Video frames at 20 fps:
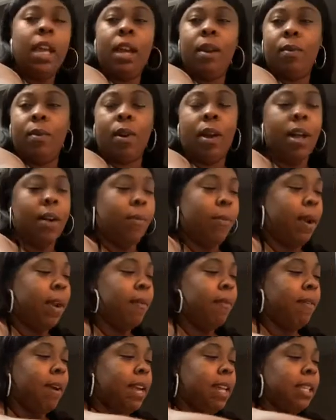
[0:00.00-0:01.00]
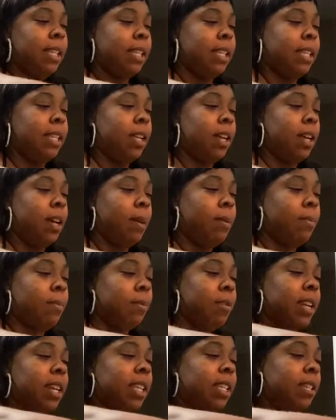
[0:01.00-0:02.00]
We're gonna have white rice and
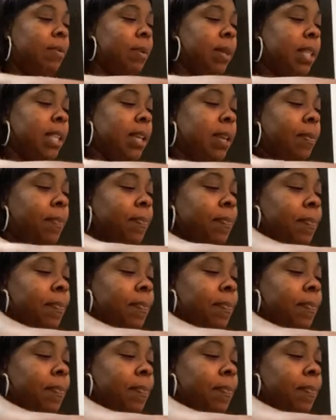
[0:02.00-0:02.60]
greens with it.